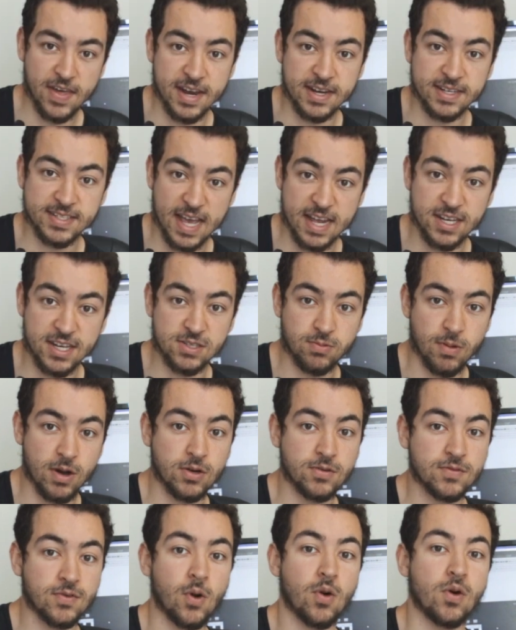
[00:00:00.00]
then 10,
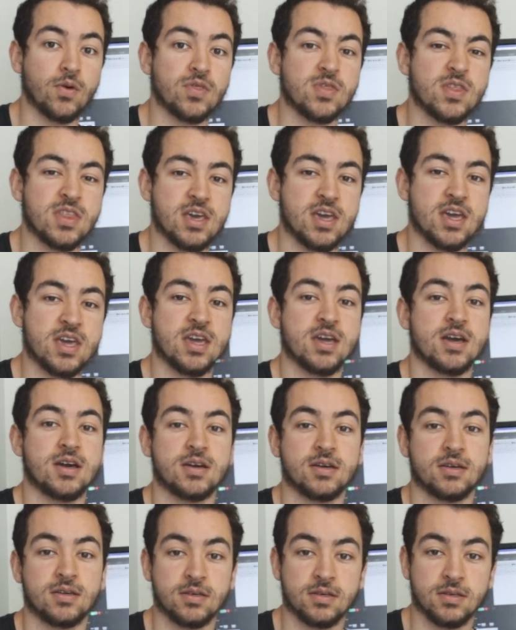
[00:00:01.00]
12 on the
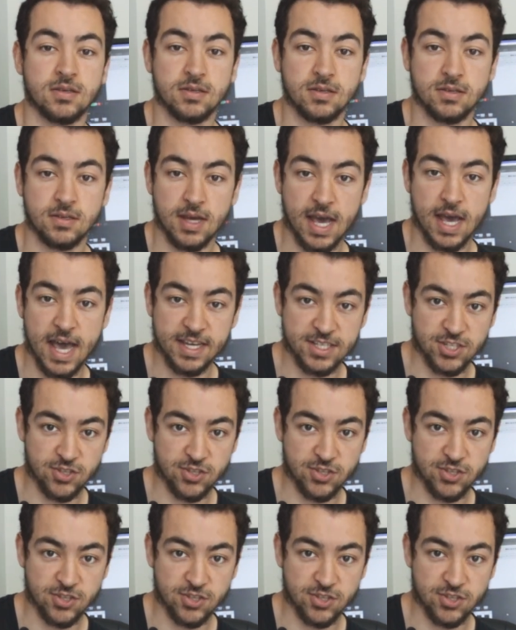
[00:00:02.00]
A